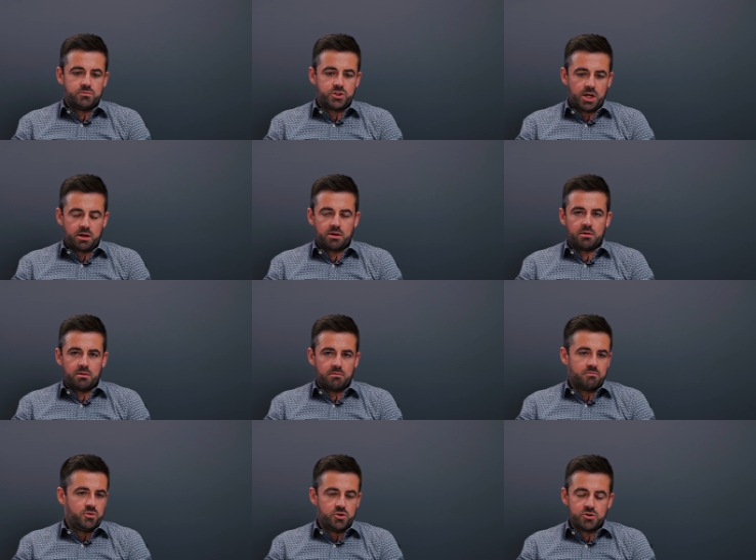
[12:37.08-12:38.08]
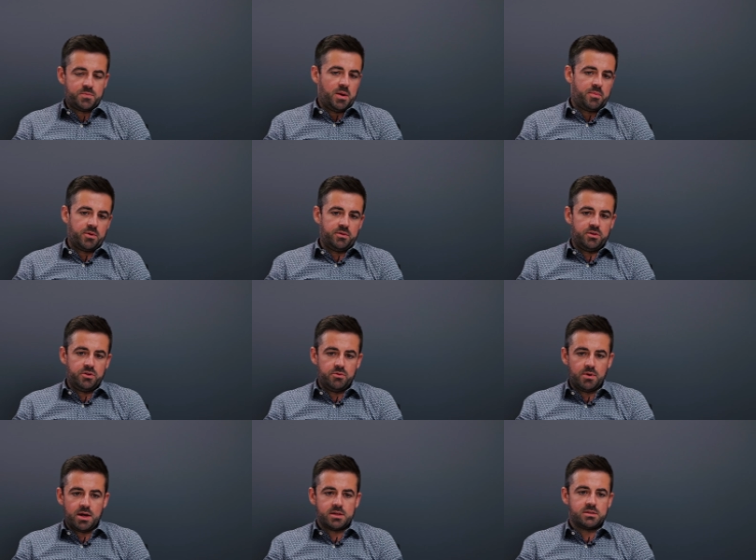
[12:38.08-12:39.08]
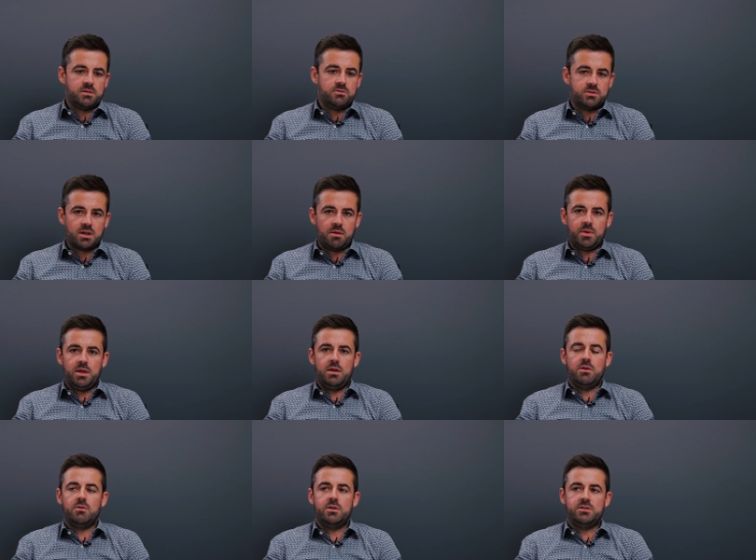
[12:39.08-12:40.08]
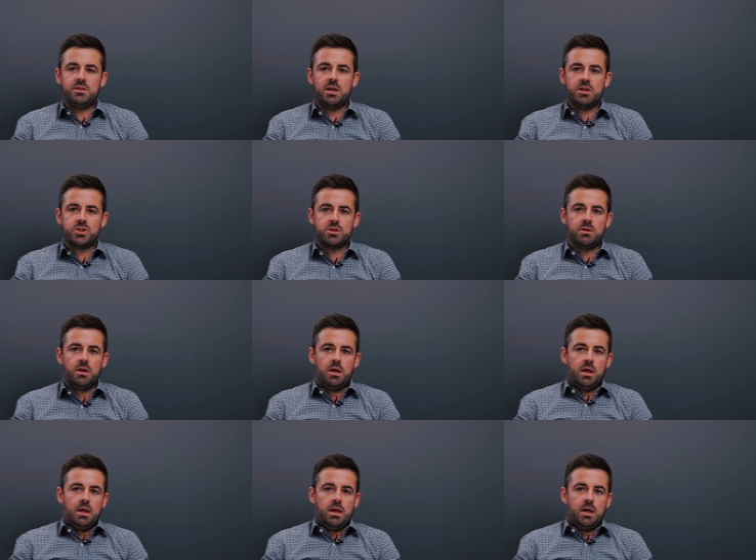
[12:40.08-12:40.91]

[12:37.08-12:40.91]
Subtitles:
check newspaper in the US and you type EO litigation,